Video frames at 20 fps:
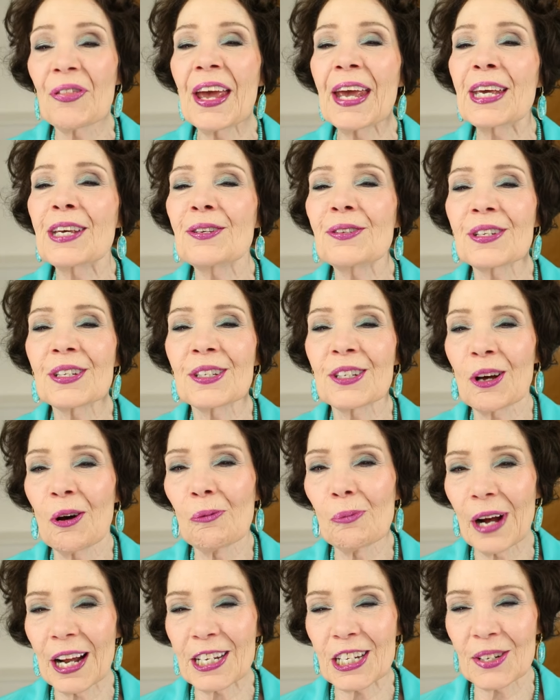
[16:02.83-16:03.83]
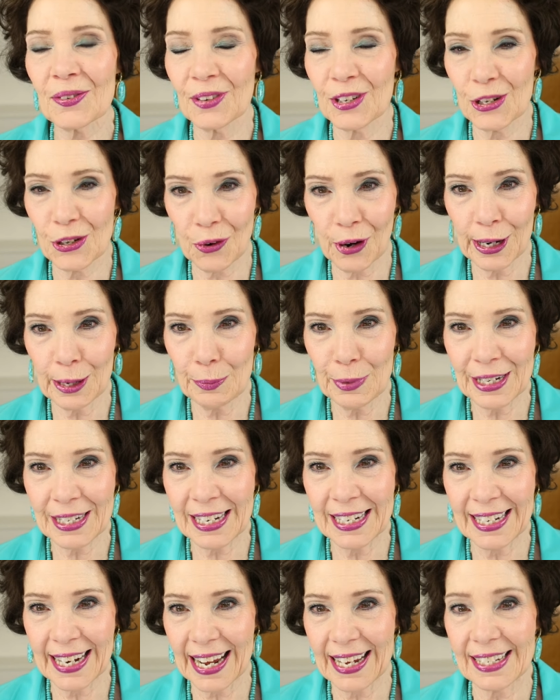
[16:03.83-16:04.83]
thank you so much for joining me
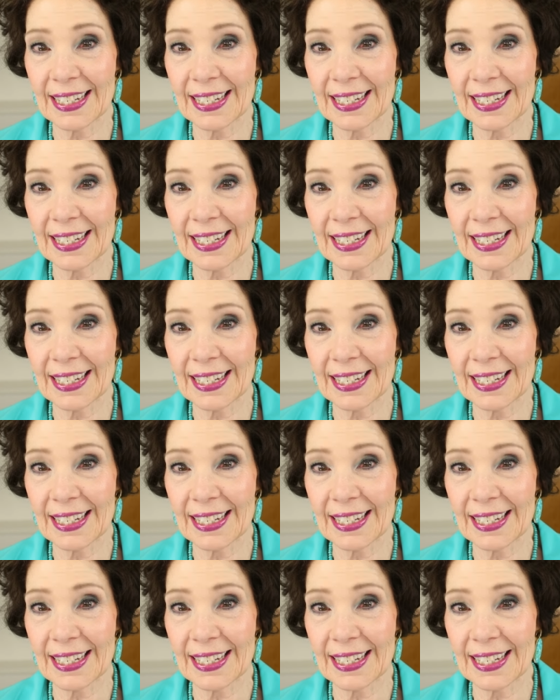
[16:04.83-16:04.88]
today